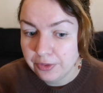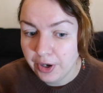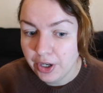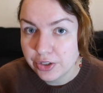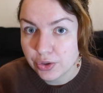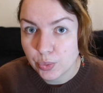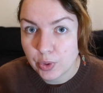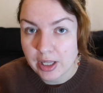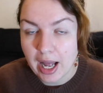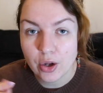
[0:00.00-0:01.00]
first
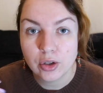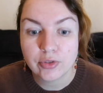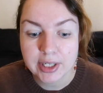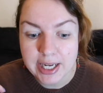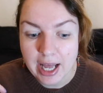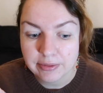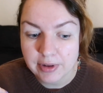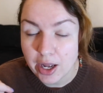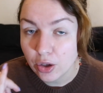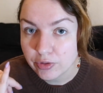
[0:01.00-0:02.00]
I already
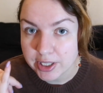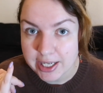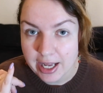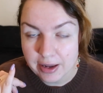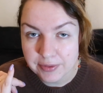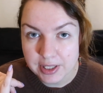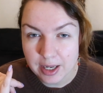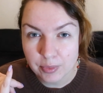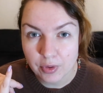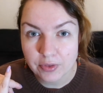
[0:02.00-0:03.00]
have
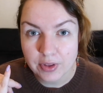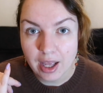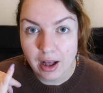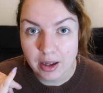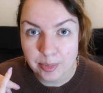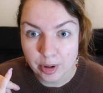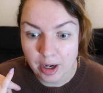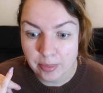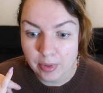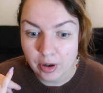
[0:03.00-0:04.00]
some of the eye
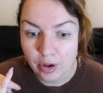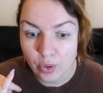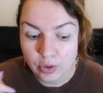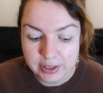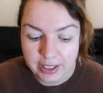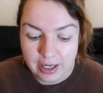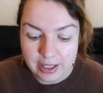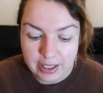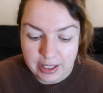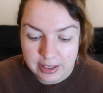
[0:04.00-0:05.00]
primer on the
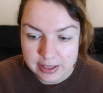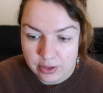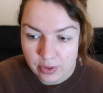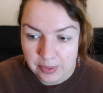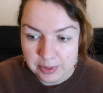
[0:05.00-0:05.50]
eyelid, so I